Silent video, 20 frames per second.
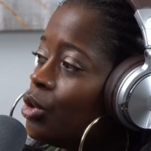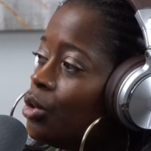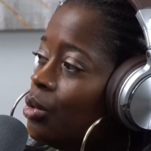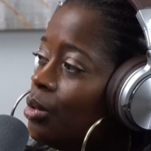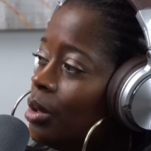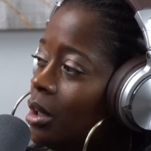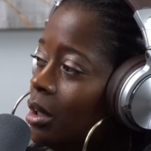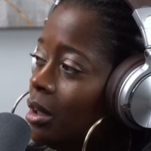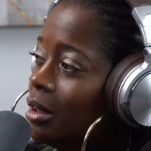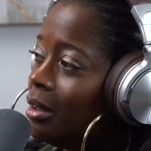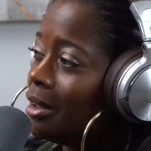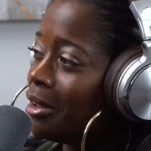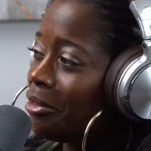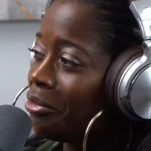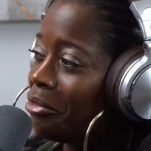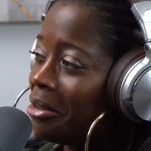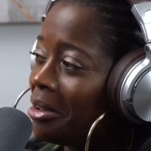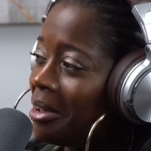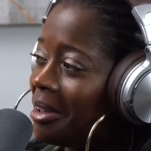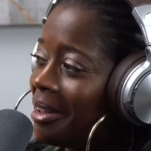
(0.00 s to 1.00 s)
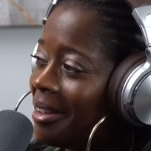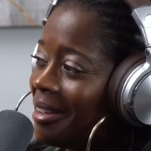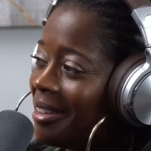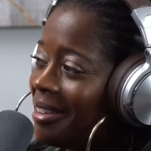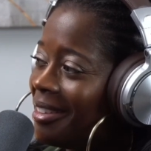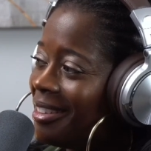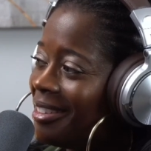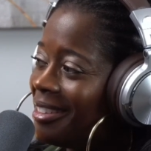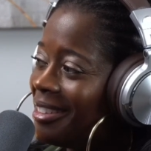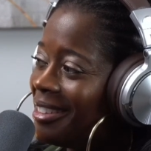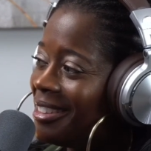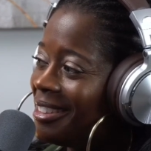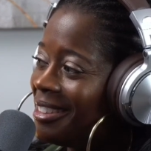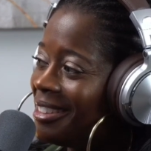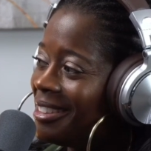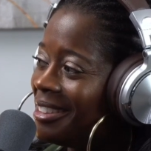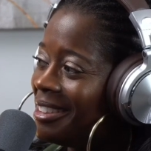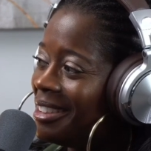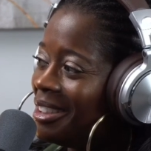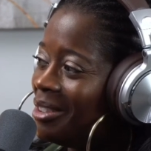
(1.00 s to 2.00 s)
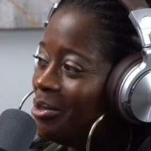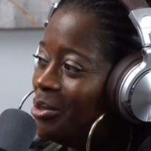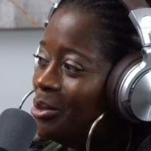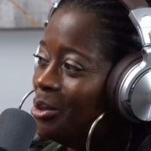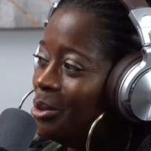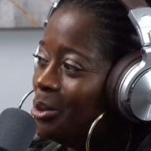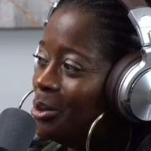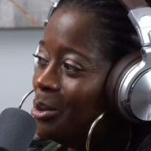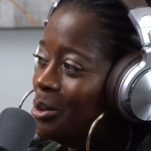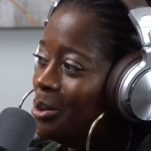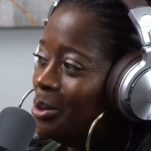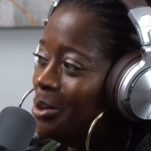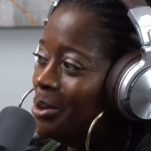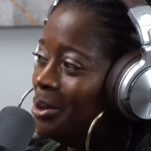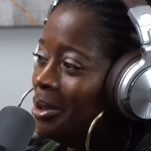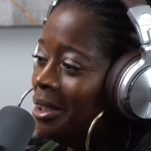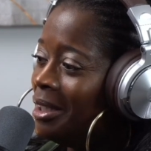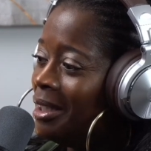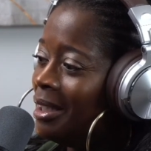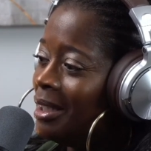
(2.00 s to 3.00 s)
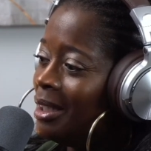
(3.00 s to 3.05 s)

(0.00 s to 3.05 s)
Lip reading: what you eat every day, if you